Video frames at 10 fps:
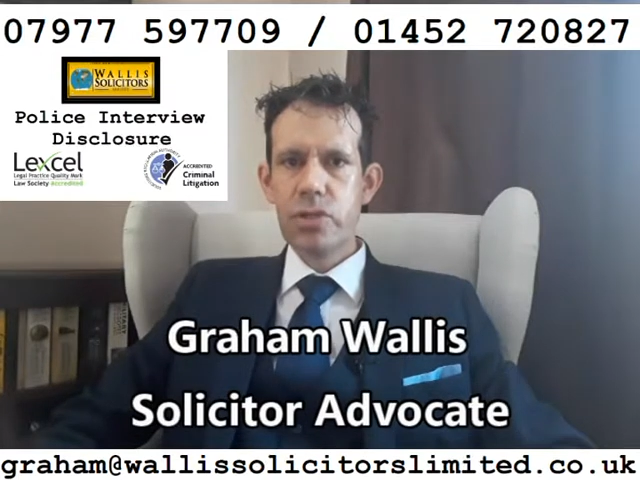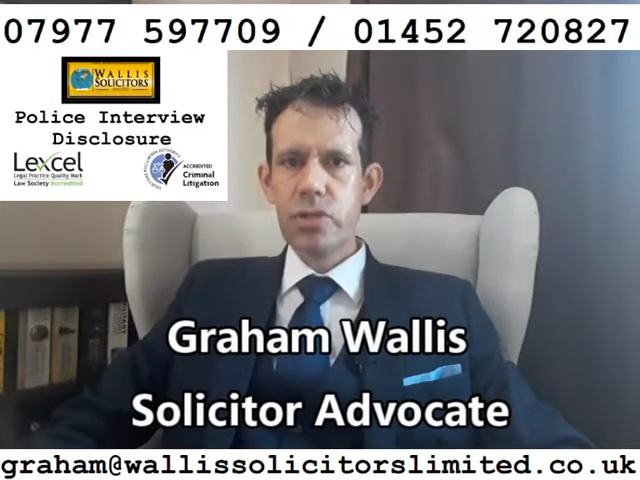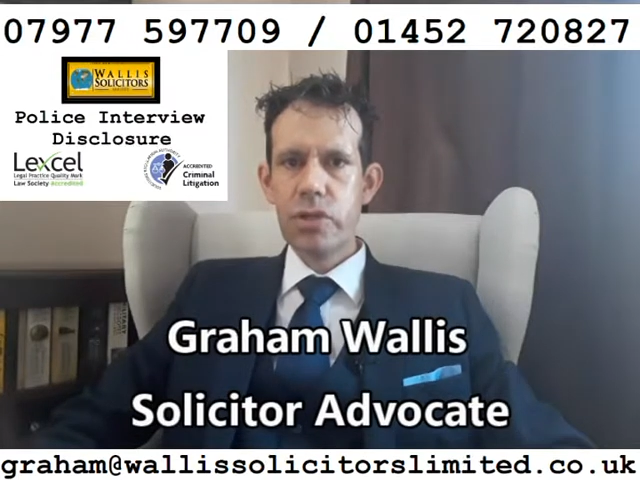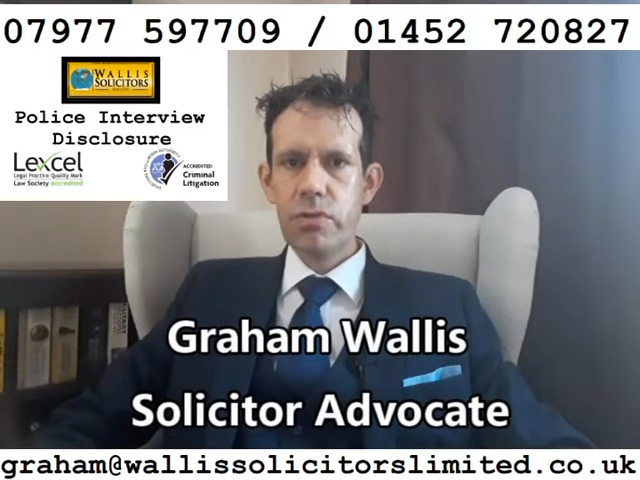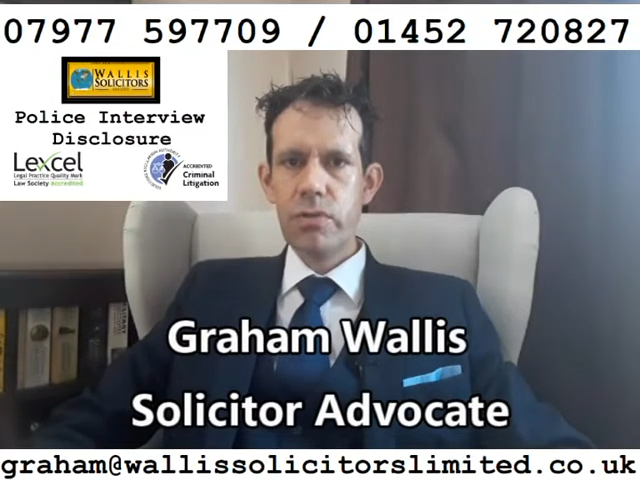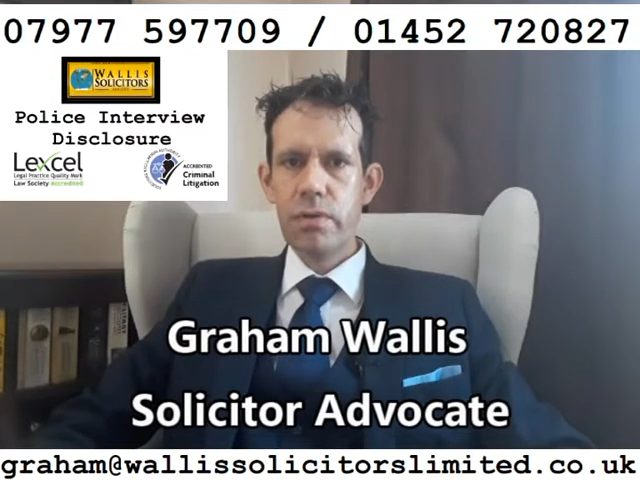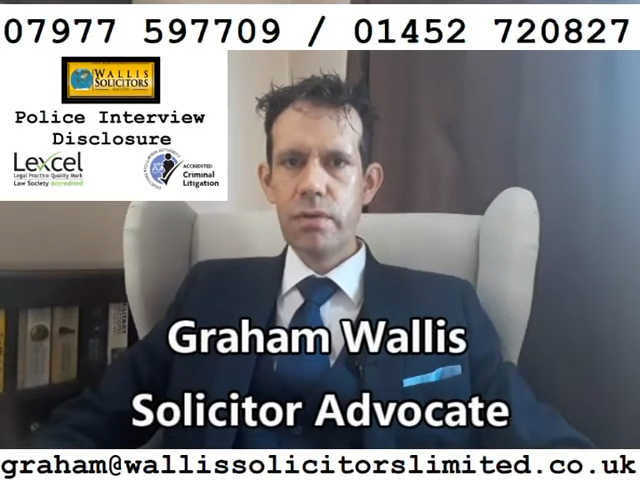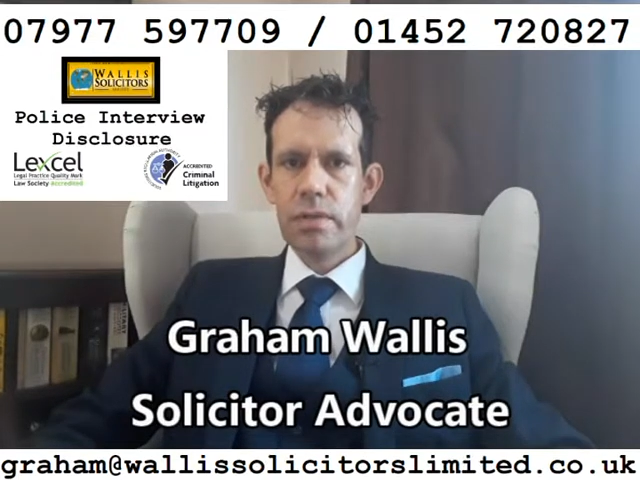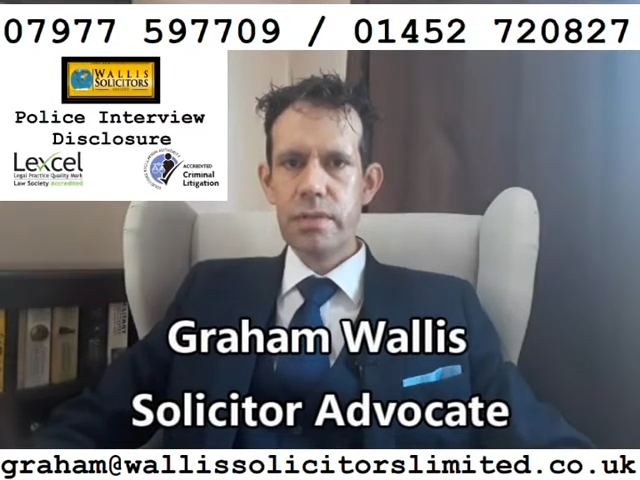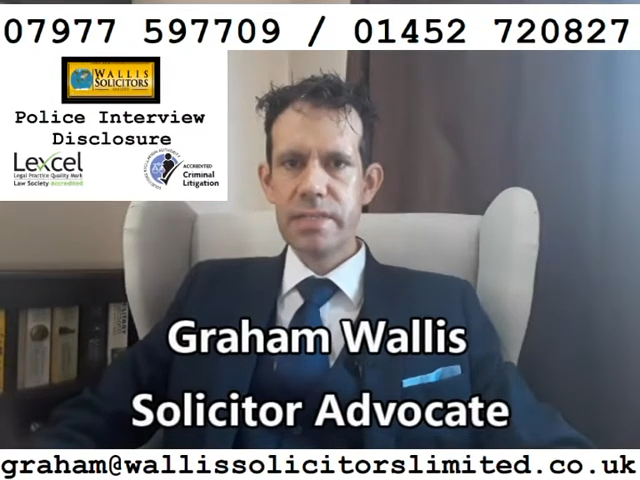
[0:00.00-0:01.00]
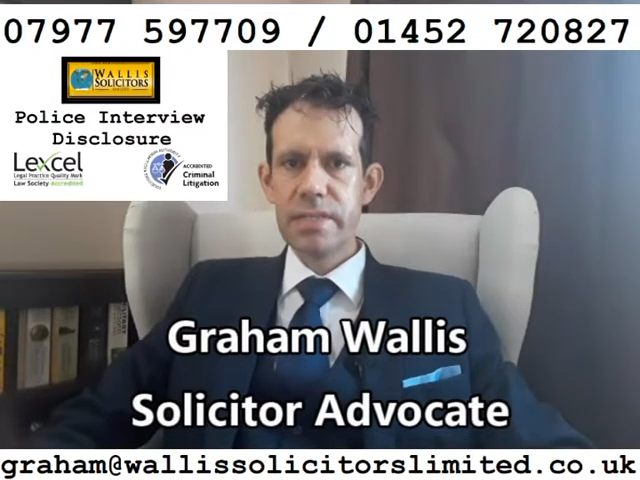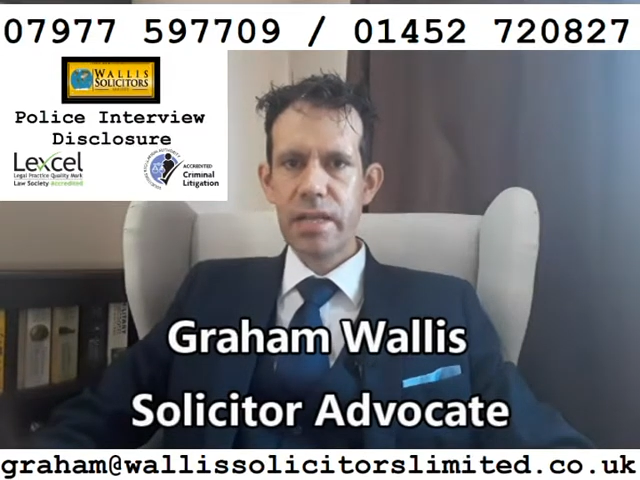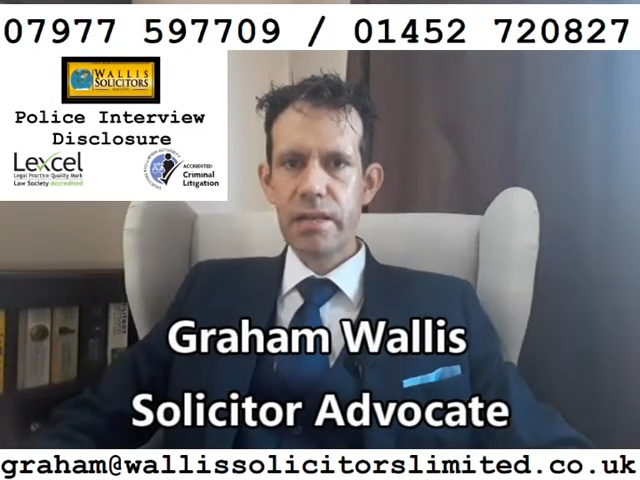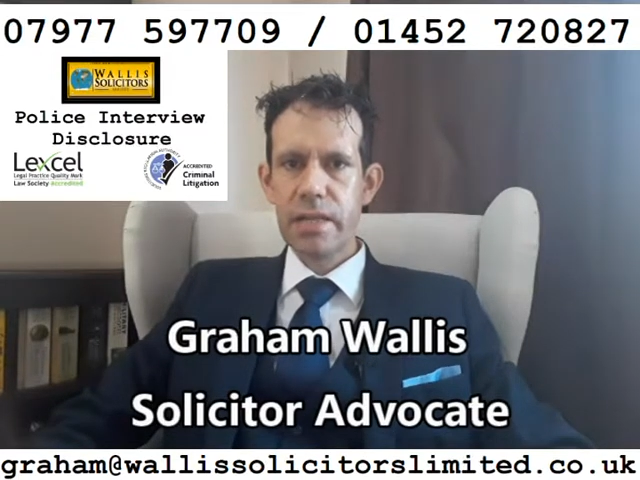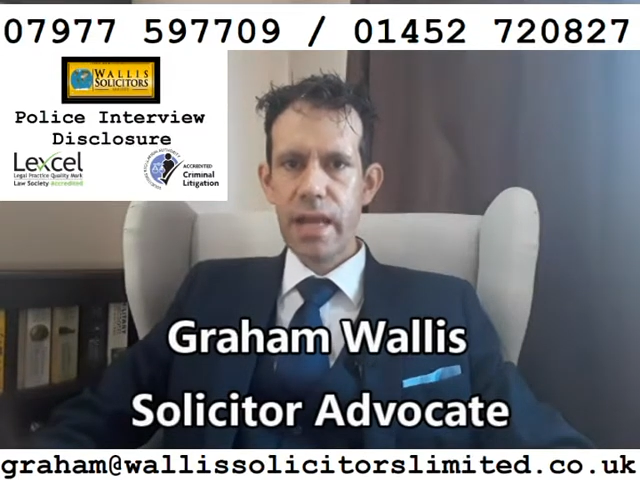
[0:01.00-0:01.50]
two
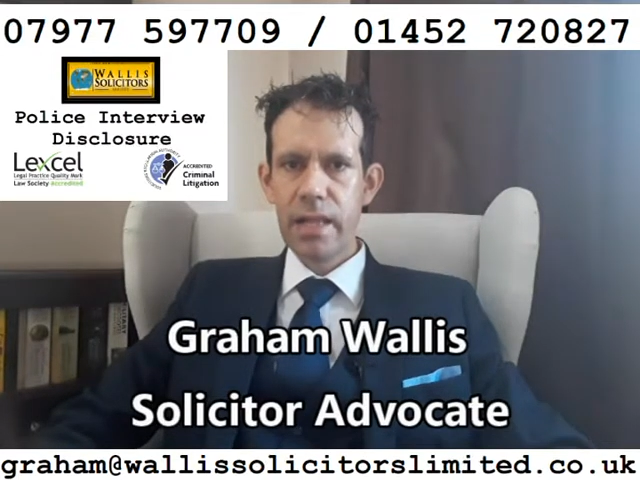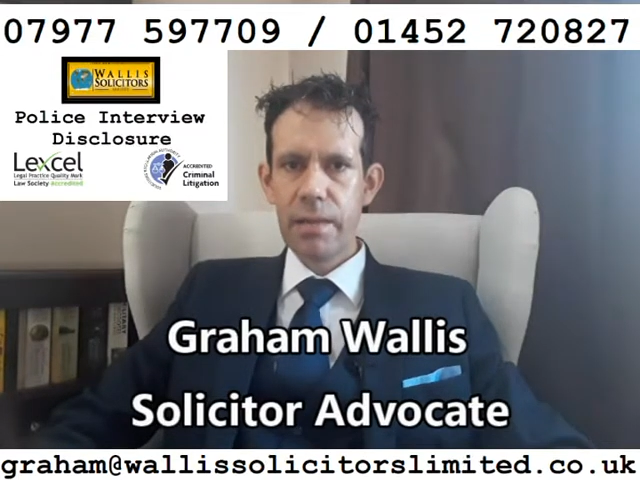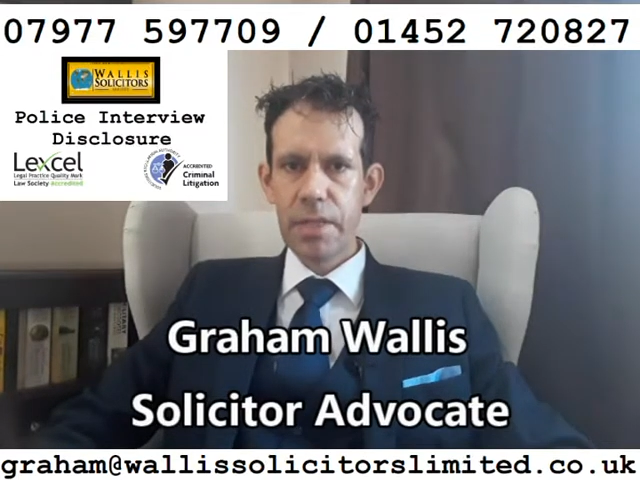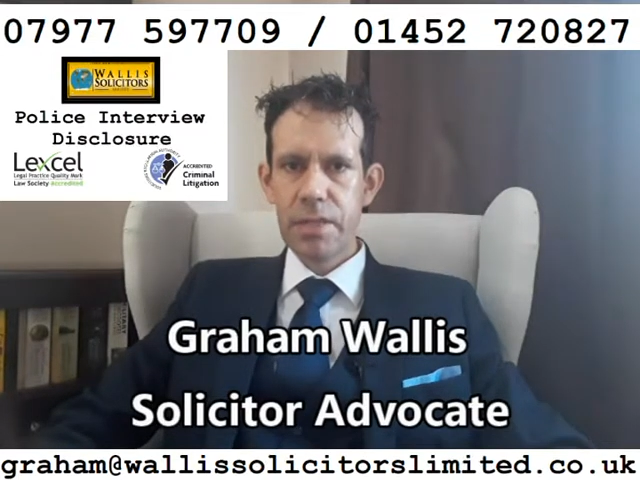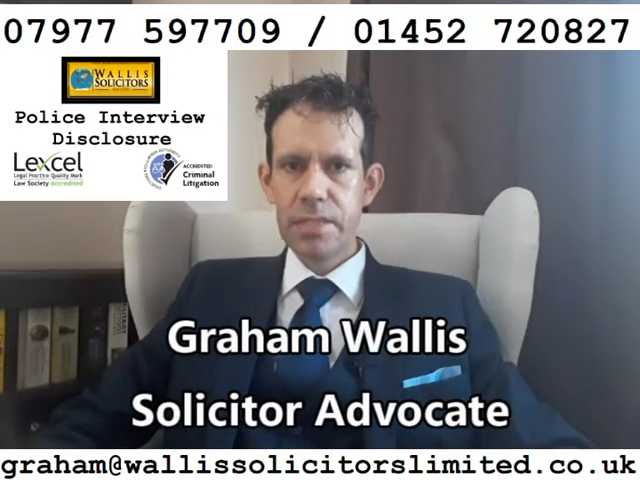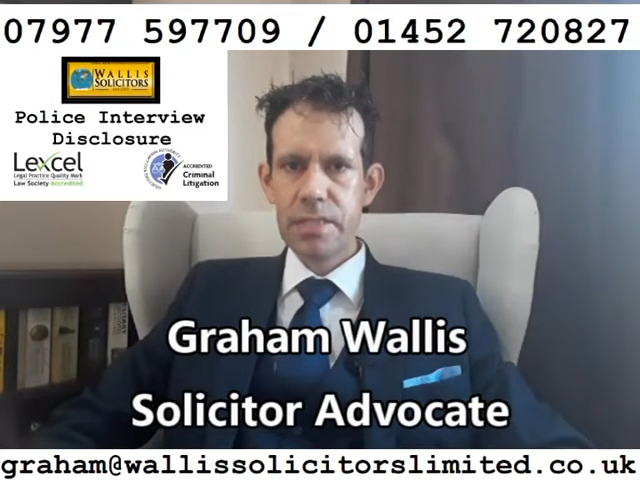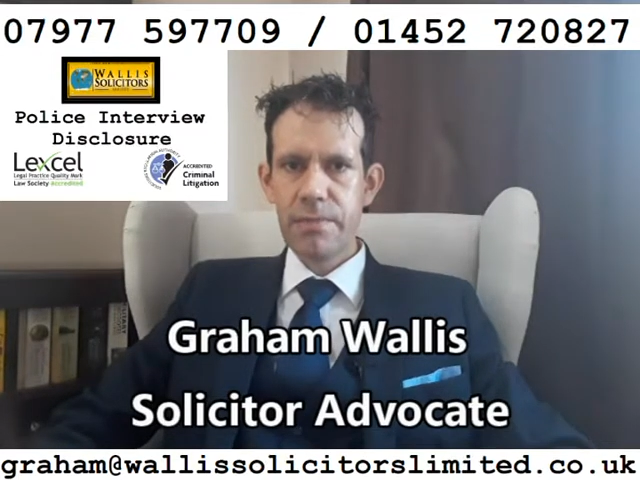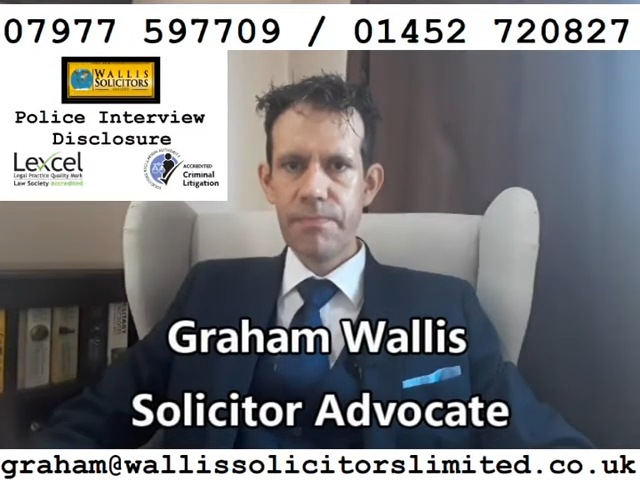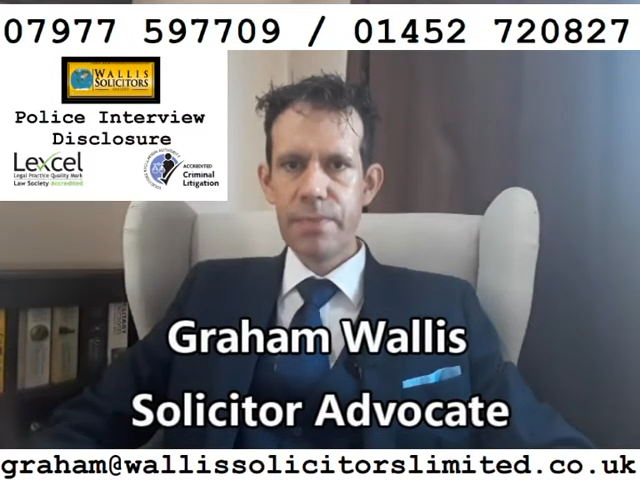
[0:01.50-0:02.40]
distinct elements.